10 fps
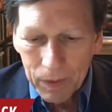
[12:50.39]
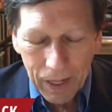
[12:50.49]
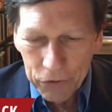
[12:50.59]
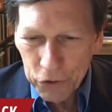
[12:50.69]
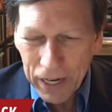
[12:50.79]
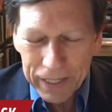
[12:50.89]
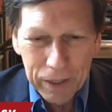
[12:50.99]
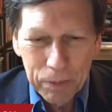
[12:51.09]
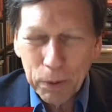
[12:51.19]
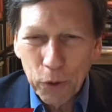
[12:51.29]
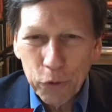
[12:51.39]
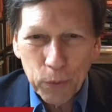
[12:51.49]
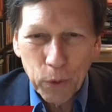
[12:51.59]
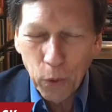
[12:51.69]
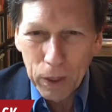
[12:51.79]
And Cheney and Bush
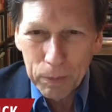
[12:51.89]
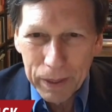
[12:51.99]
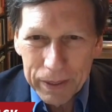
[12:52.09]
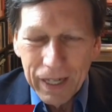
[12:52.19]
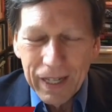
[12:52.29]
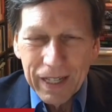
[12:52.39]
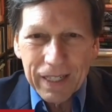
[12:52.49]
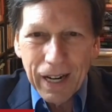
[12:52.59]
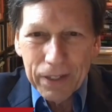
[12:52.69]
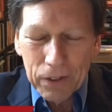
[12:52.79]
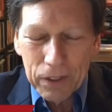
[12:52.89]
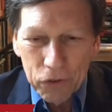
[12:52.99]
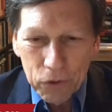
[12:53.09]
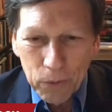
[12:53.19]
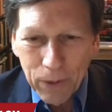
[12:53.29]
were oilmen, and
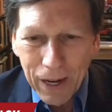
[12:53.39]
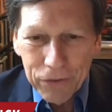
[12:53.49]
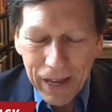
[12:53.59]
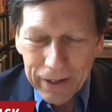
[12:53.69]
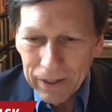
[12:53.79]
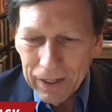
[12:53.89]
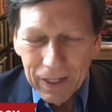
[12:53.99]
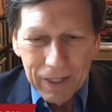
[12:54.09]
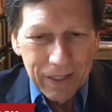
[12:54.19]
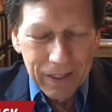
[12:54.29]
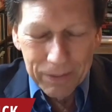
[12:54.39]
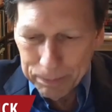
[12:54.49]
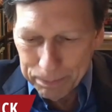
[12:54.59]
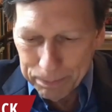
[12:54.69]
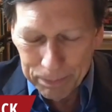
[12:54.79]
Condoleezza Rice had
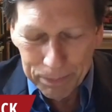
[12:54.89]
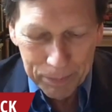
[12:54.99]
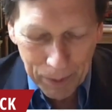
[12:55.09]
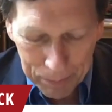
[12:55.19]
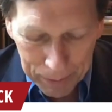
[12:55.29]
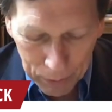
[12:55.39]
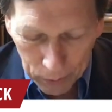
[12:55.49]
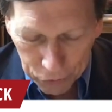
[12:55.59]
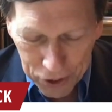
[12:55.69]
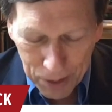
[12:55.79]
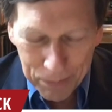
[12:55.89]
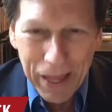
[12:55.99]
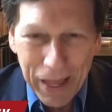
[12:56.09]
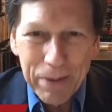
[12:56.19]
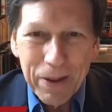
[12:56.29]
a big oil ship
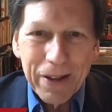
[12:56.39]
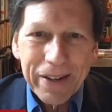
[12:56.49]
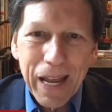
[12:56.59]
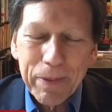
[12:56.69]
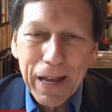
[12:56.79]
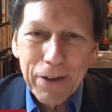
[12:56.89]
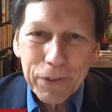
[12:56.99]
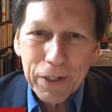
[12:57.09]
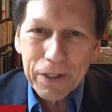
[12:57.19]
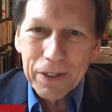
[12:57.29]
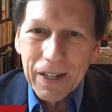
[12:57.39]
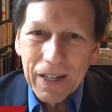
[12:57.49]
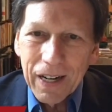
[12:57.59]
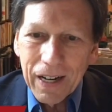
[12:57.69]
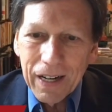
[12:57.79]
named after her.
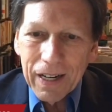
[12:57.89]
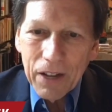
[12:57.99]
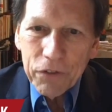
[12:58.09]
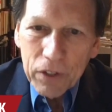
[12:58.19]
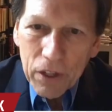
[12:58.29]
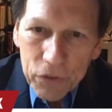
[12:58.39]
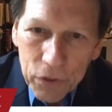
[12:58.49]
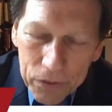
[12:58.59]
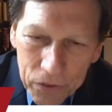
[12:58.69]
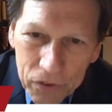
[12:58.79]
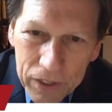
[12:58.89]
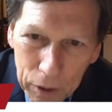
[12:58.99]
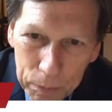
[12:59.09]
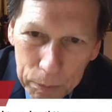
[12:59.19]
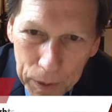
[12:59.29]
And so they start to
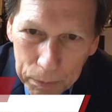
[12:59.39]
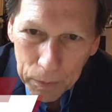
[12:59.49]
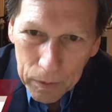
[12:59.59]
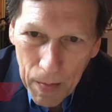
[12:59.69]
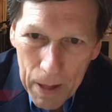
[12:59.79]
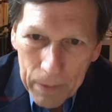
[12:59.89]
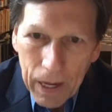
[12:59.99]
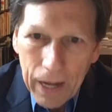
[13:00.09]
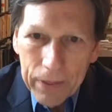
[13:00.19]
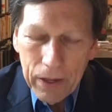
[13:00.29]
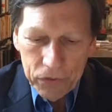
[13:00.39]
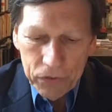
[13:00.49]
scare people. And they